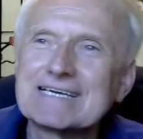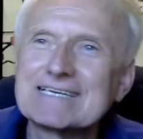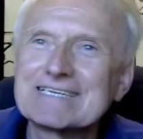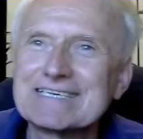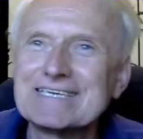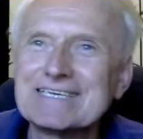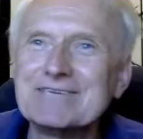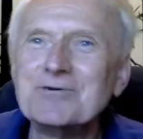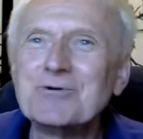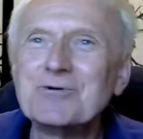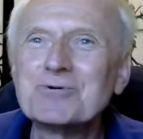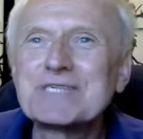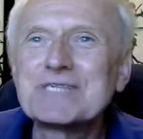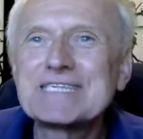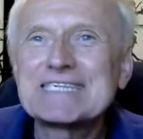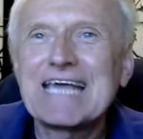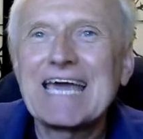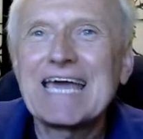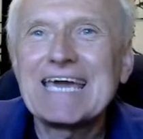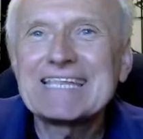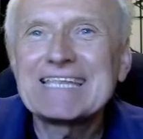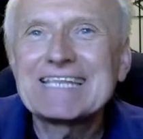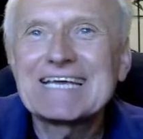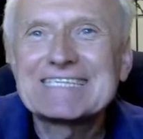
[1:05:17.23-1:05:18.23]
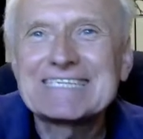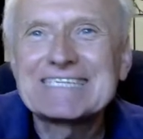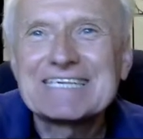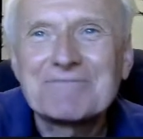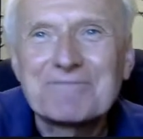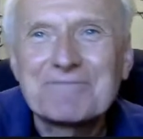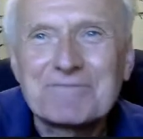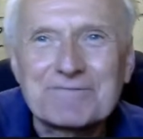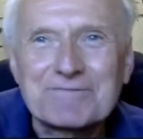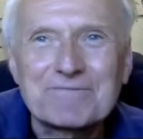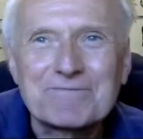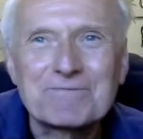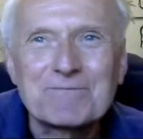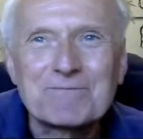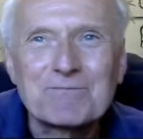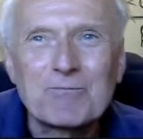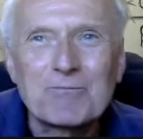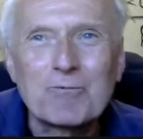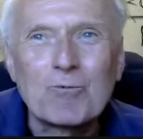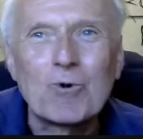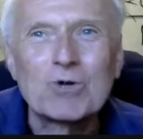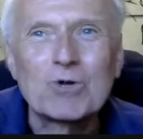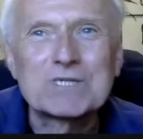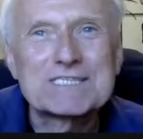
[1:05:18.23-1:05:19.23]
You say it as if
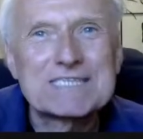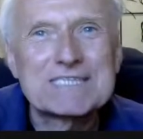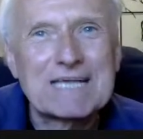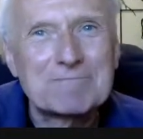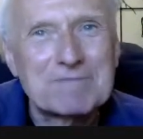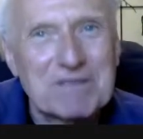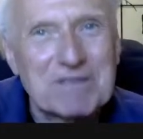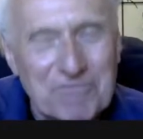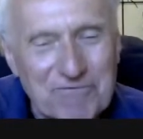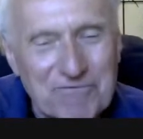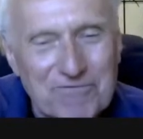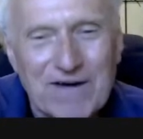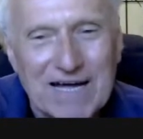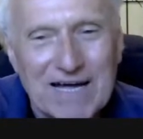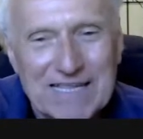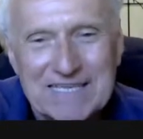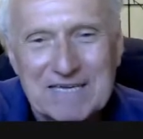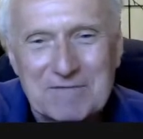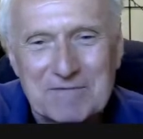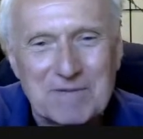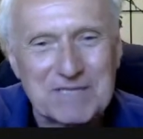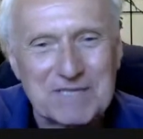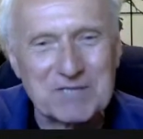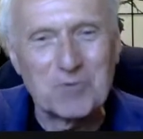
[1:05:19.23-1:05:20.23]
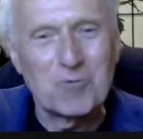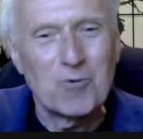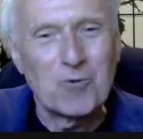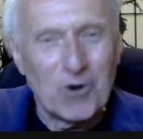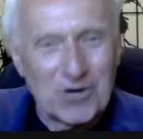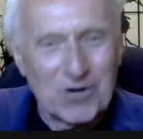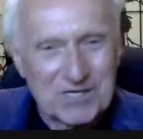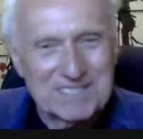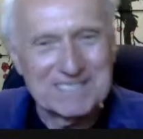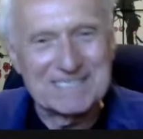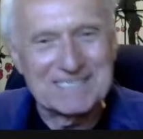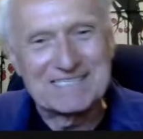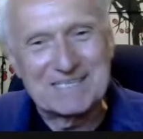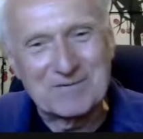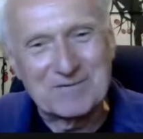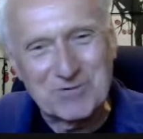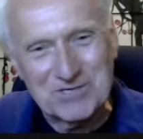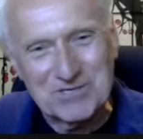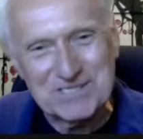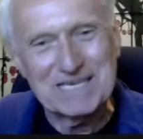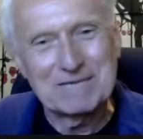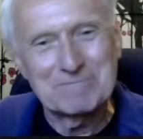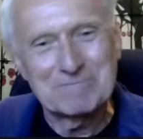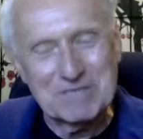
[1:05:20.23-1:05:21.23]
was something funny, but it wasn't. It
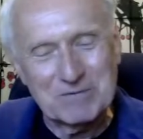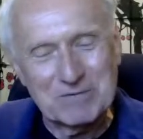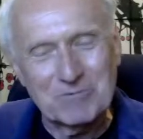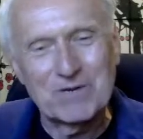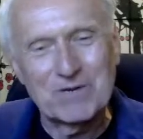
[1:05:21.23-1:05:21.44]
was something